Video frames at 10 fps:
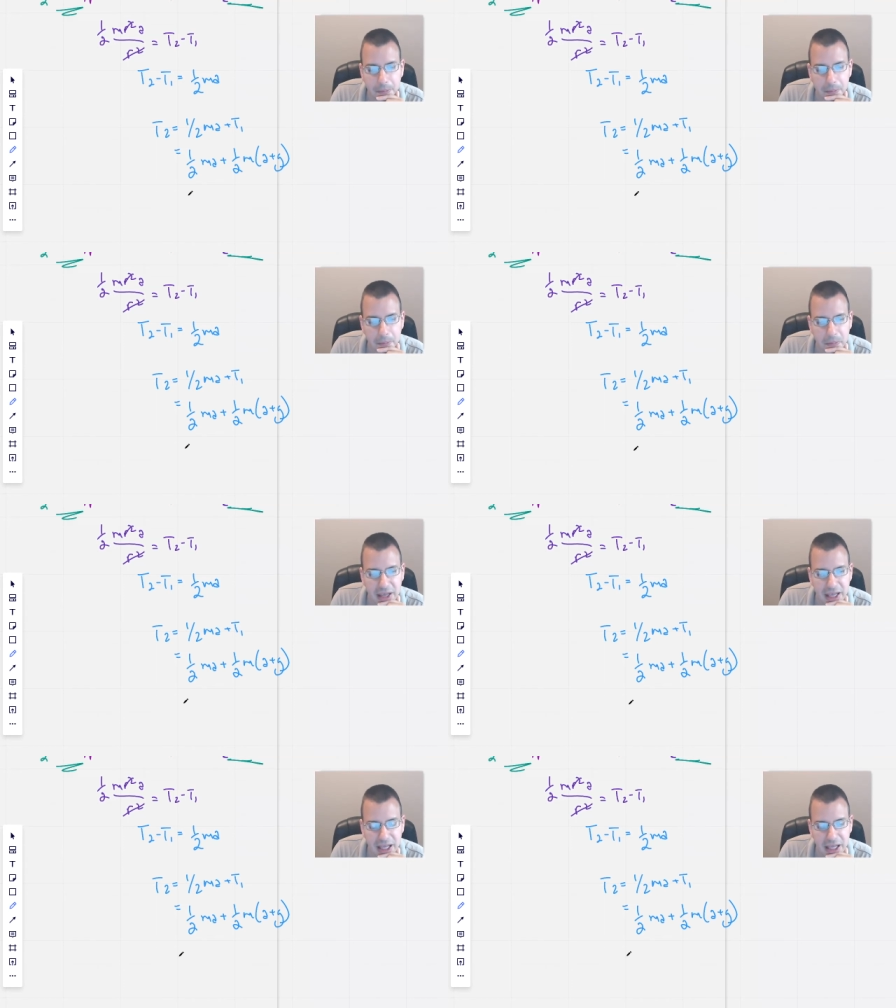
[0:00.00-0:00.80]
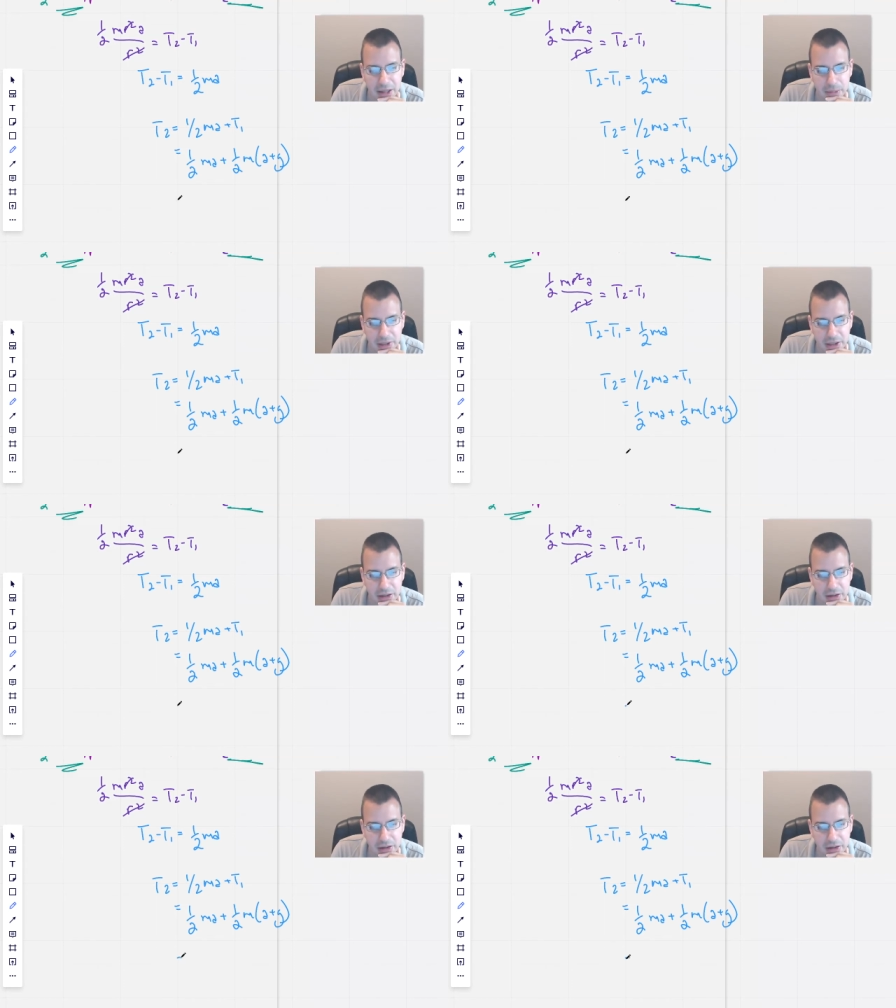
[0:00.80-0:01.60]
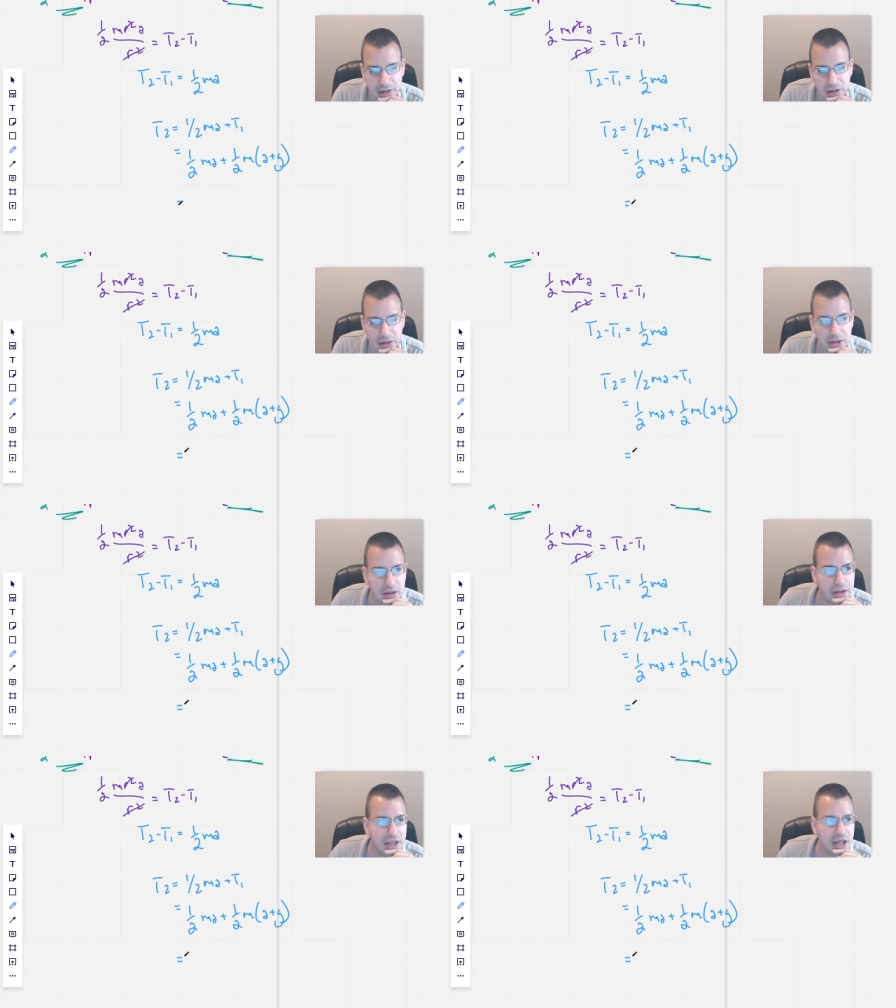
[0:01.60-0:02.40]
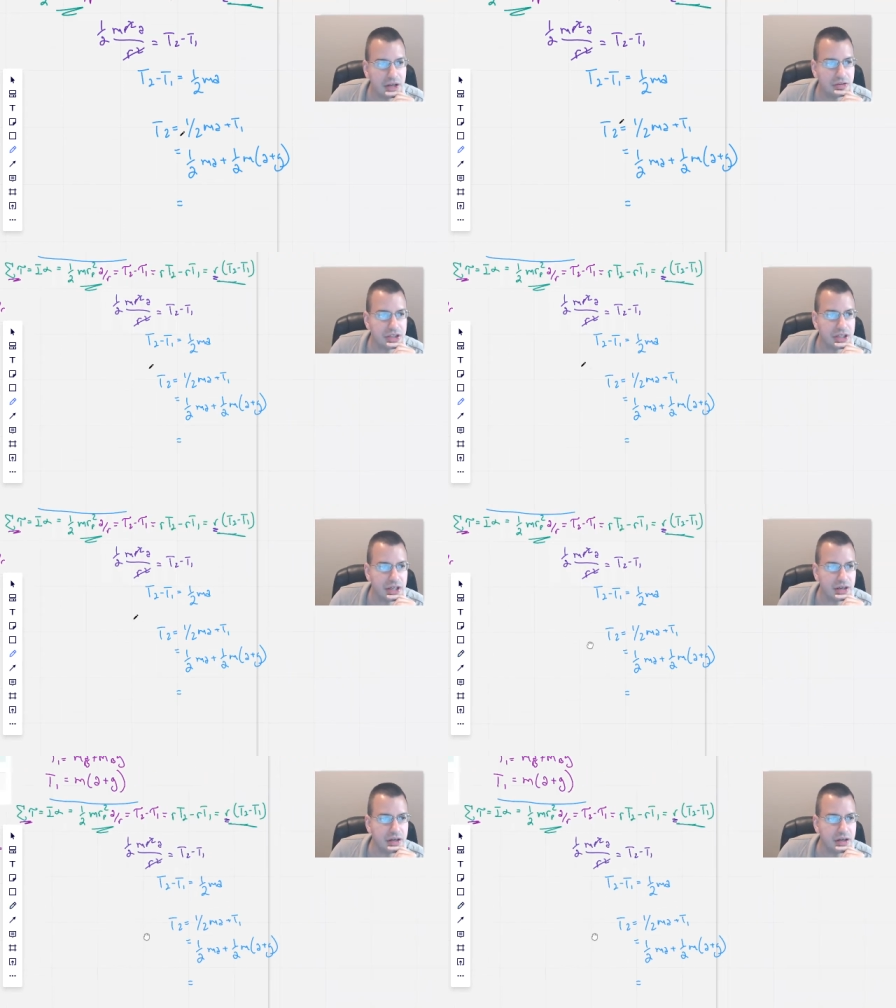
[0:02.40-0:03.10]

Maybe. Interesting.